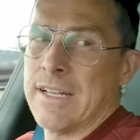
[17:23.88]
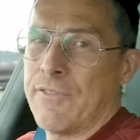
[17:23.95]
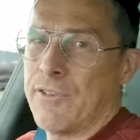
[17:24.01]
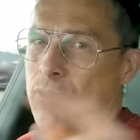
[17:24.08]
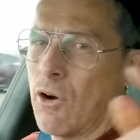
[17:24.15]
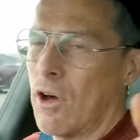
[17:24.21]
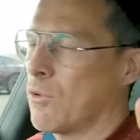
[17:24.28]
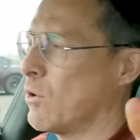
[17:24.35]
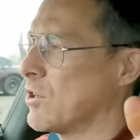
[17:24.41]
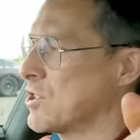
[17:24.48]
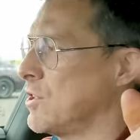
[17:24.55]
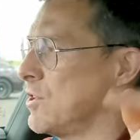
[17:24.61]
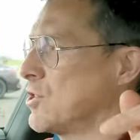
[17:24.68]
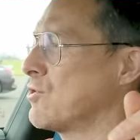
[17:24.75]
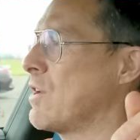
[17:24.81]
if you'd rather watch
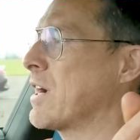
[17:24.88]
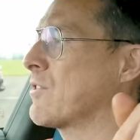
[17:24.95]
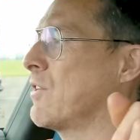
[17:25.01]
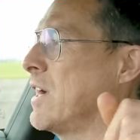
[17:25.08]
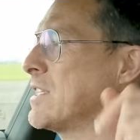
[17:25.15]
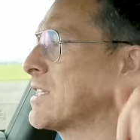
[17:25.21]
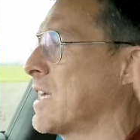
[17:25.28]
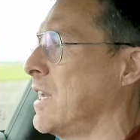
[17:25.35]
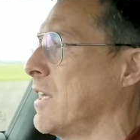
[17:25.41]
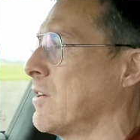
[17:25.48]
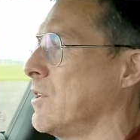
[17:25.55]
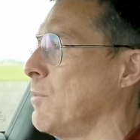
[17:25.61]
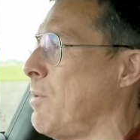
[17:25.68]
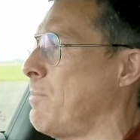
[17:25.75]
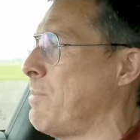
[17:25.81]
another drag race, click
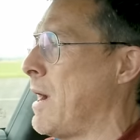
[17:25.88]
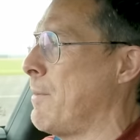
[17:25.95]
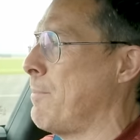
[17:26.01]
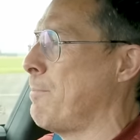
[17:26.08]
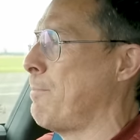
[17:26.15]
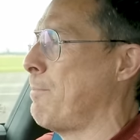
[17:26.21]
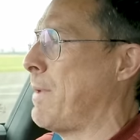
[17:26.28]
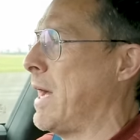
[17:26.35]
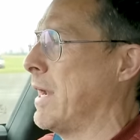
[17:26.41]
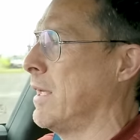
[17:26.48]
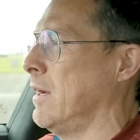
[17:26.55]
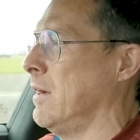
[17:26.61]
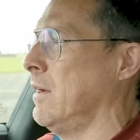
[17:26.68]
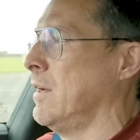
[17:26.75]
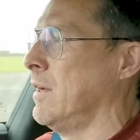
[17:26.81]
on the pop-up
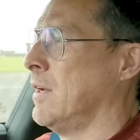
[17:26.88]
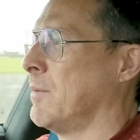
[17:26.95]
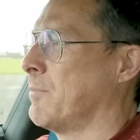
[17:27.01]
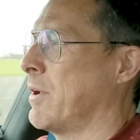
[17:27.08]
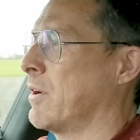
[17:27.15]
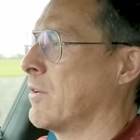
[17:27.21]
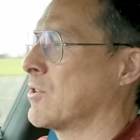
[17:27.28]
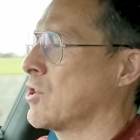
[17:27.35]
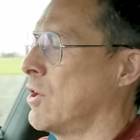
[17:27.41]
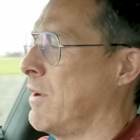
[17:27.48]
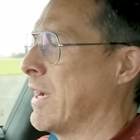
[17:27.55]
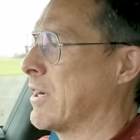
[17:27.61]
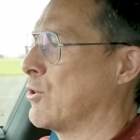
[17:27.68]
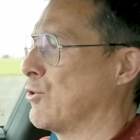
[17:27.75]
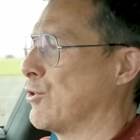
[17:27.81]
banner, click on the top
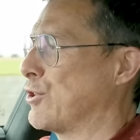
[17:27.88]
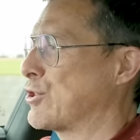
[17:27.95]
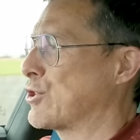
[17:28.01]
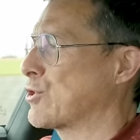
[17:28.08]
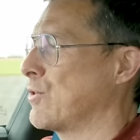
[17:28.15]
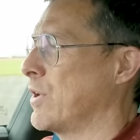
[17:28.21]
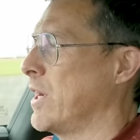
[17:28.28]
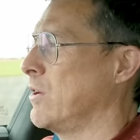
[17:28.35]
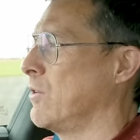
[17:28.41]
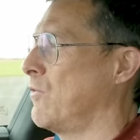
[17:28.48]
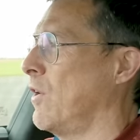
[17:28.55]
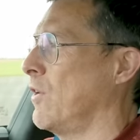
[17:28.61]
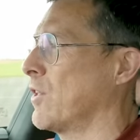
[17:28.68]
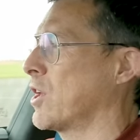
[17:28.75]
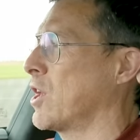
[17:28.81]
right corner of the screen, or
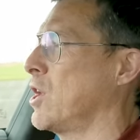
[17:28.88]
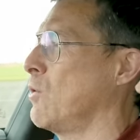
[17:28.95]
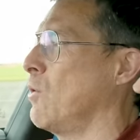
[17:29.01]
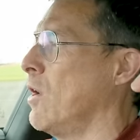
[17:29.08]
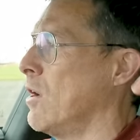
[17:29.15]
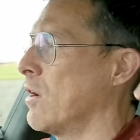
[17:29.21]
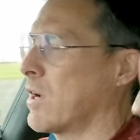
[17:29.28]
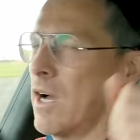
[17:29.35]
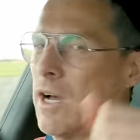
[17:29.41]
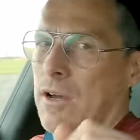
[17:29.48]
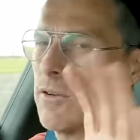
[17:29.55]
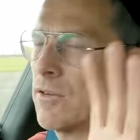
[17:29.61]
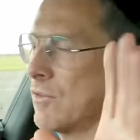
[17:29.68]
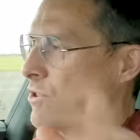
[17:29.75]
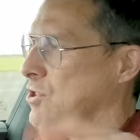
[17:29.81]
follow the QR
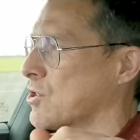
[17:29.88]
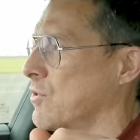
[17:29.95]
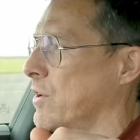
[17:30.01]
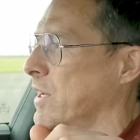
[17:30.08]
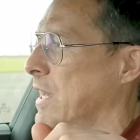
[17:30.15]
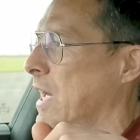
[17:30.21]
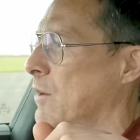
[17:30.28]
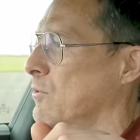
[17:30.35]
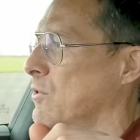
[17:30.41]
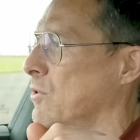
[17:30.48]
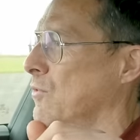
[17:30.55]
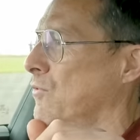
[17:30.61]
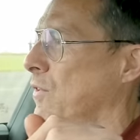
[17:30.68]
code on the screen now with your